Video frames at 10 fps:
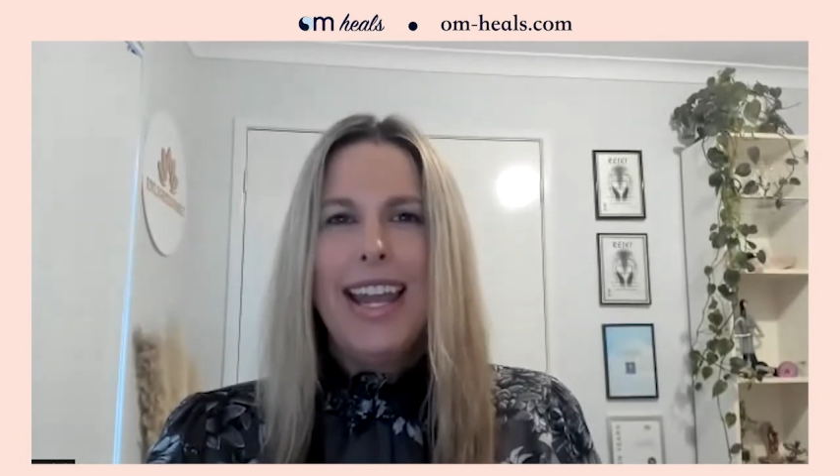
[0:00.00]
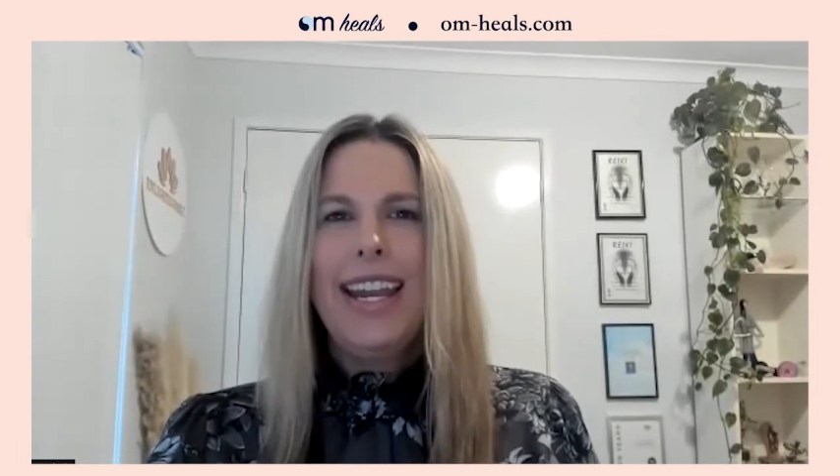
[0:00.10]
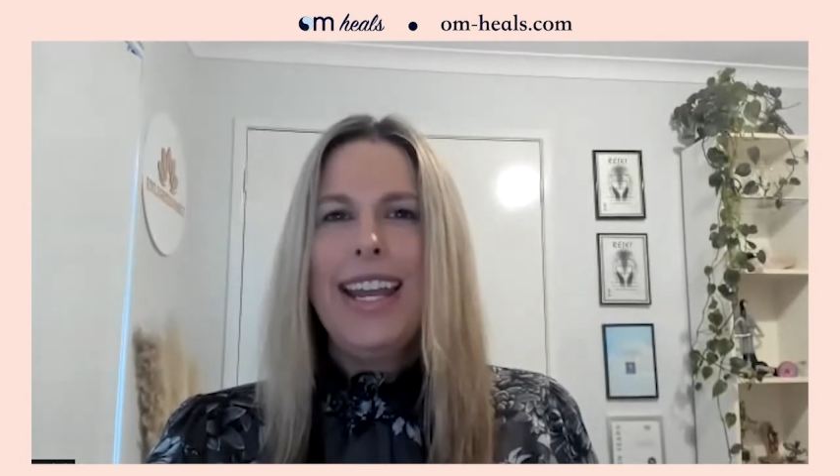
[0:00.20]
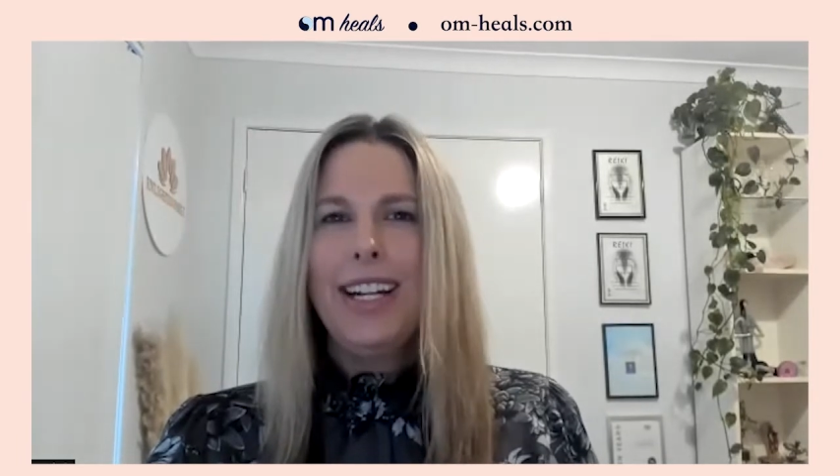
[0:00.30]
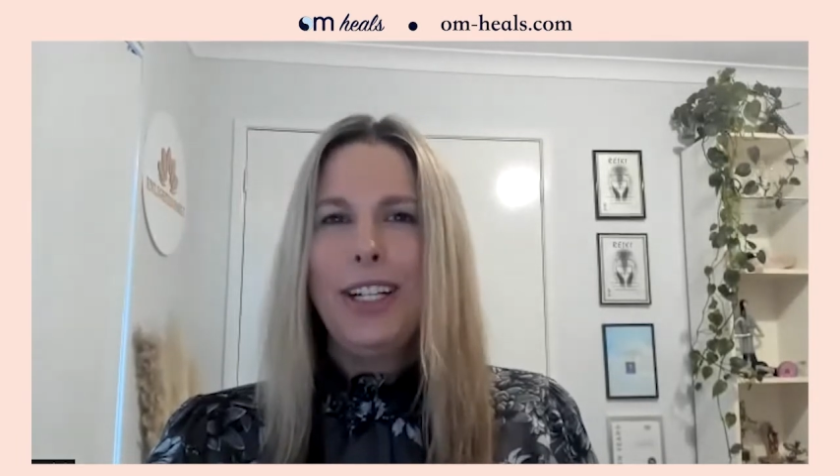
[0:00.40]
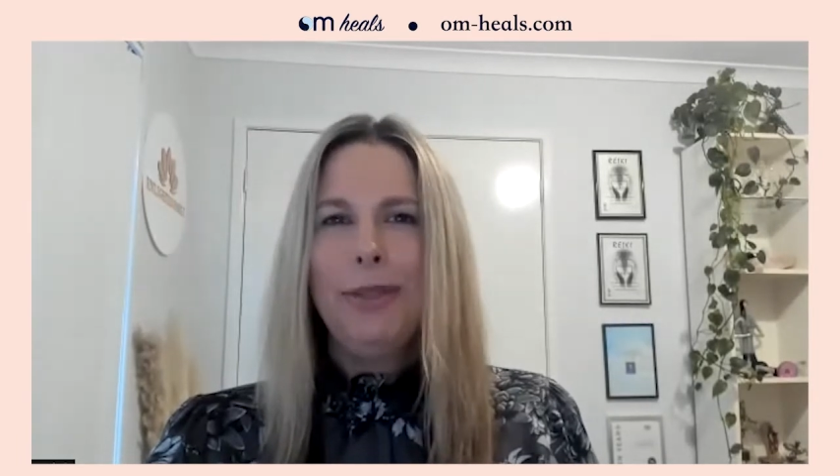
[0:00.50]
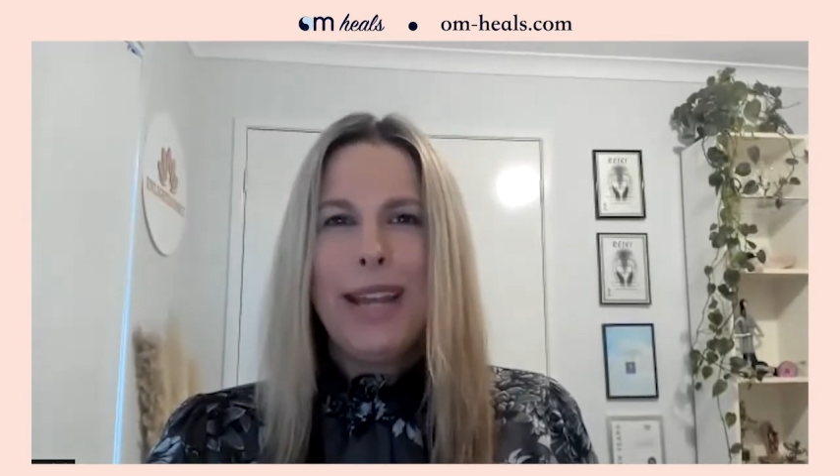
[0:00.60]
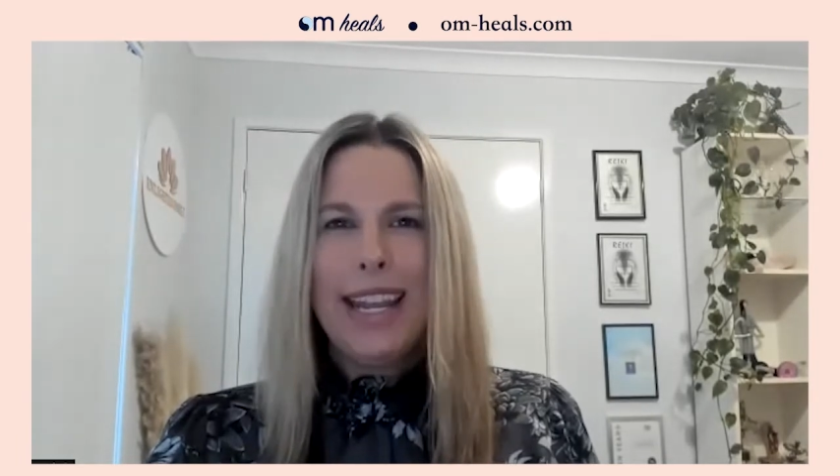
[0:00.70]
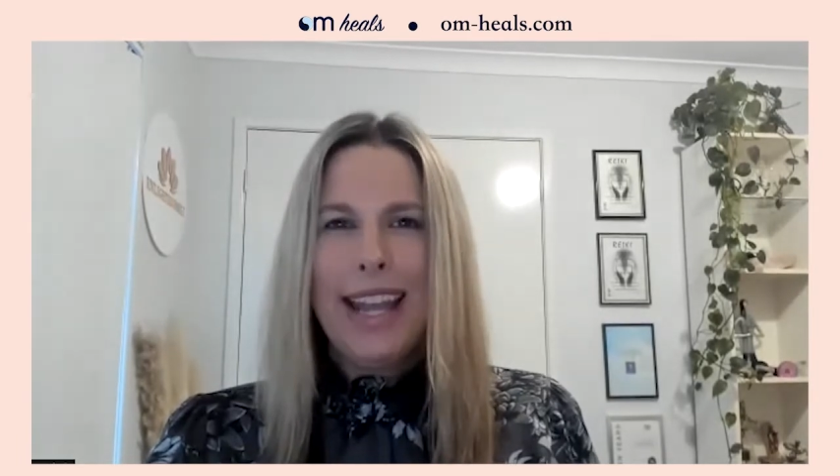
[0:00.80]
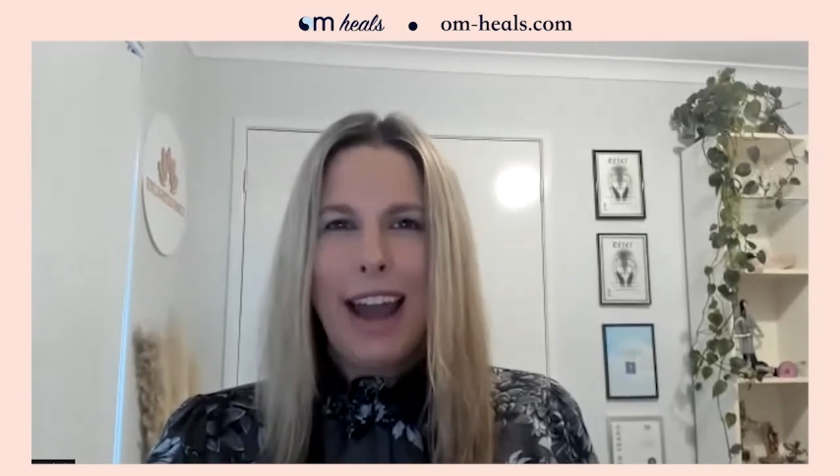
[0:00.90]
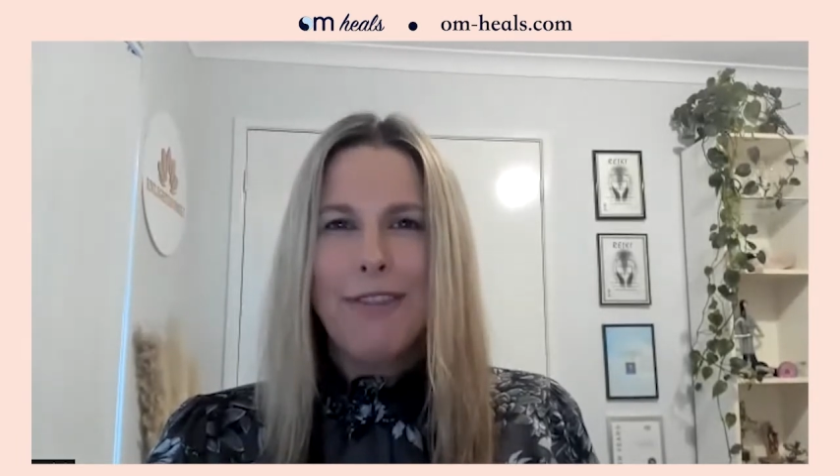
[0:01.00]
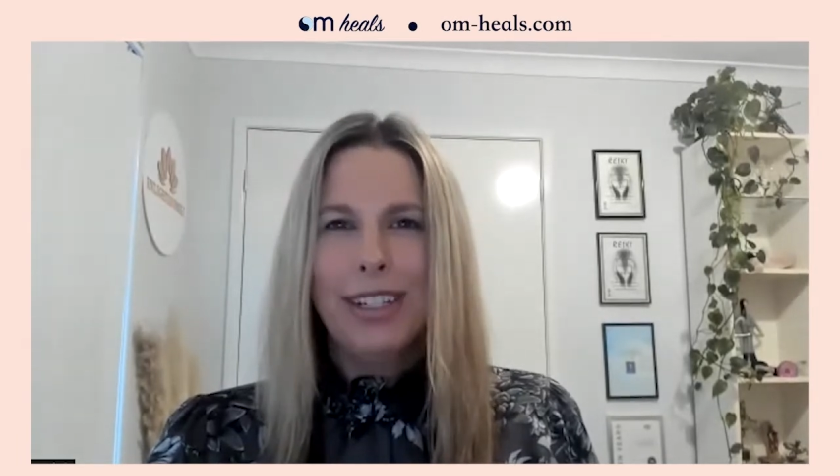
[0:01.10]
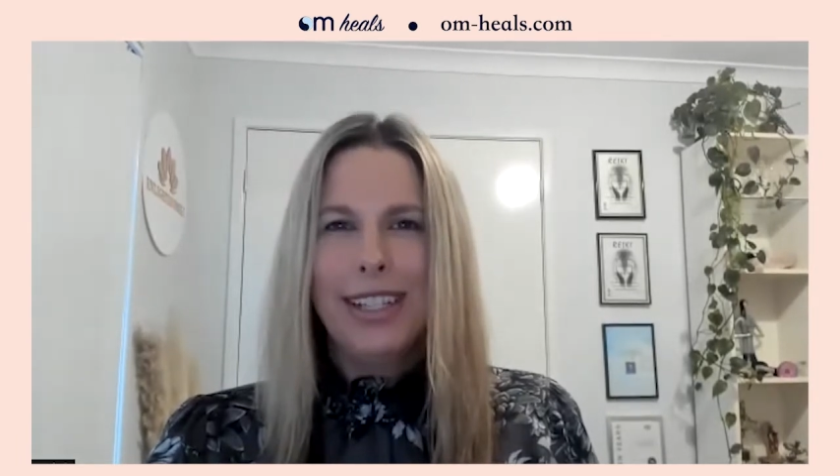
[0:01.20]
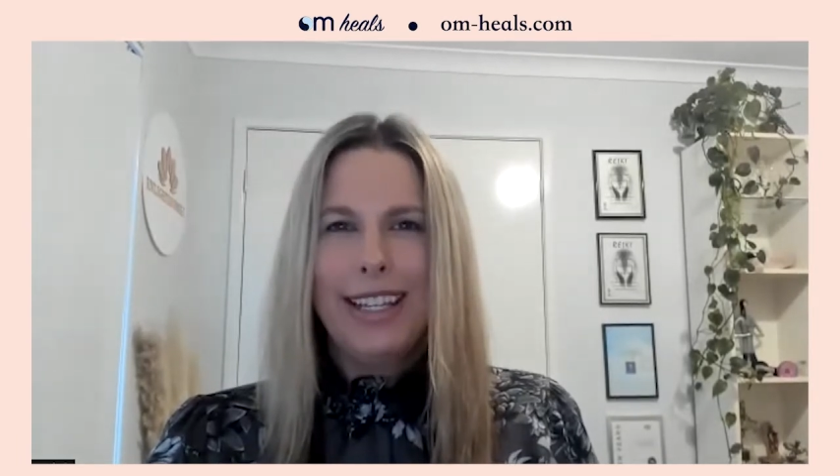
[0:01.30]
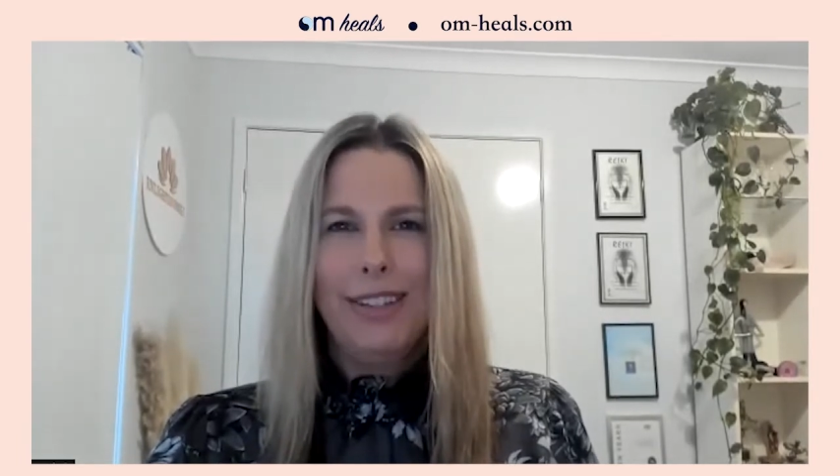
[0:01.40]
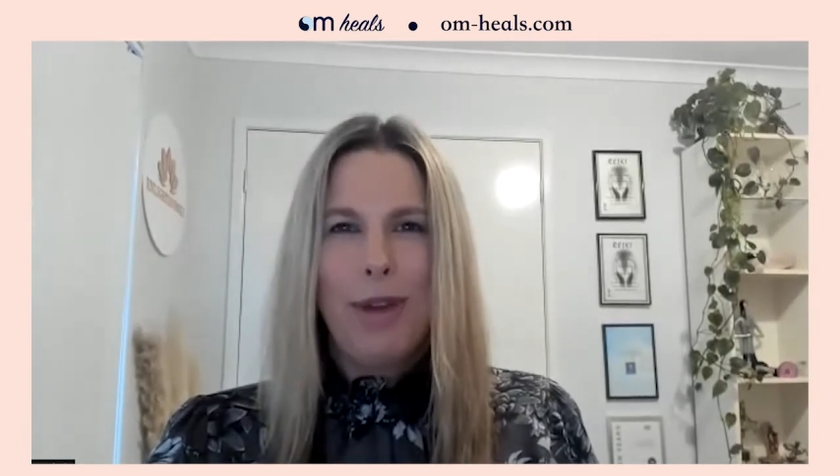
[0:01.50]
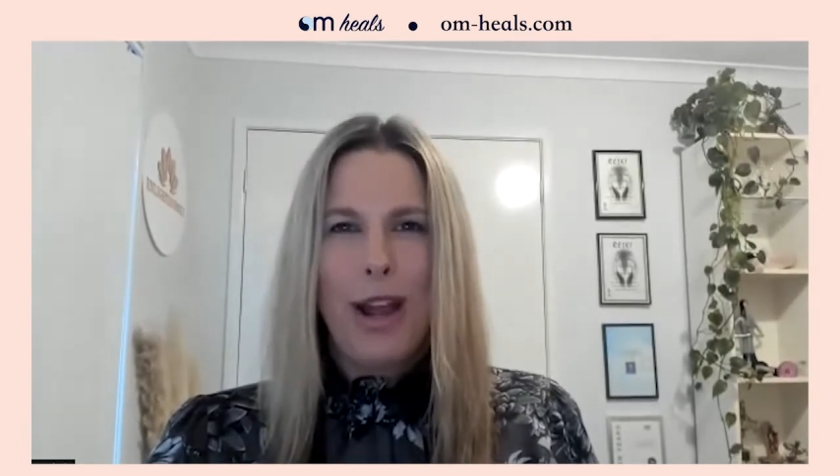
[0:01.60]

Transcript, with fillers: It healed me and released